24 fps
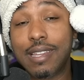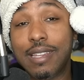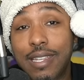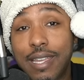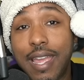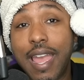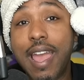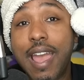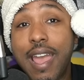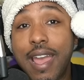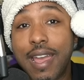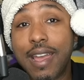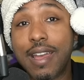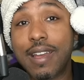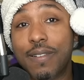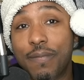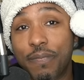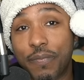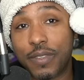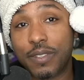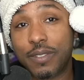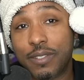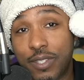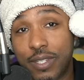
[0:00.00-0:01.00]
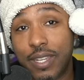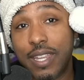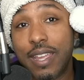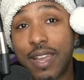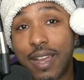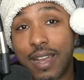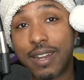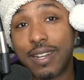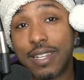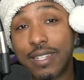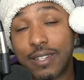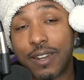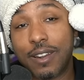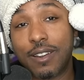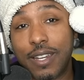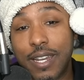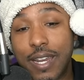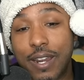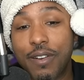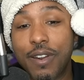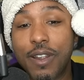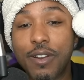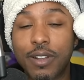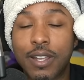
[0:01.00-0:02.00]
yeah, Neon, he's our
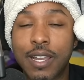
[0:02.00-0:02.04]
hero